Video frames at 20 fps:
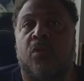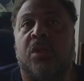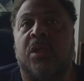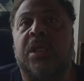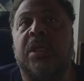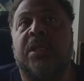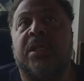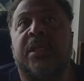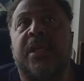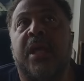
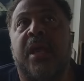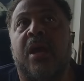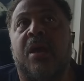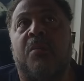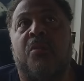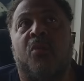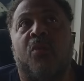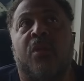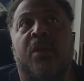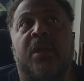at the
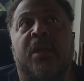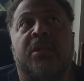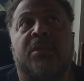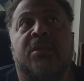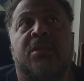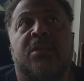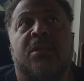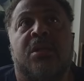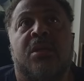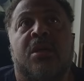
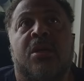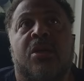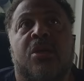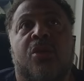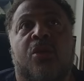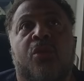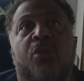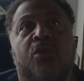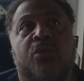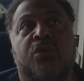Cowboys
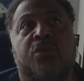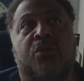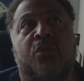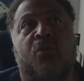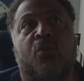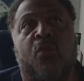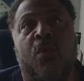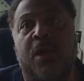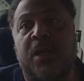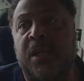whose
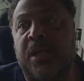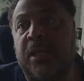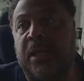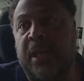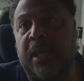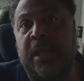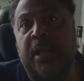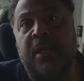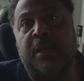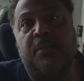running game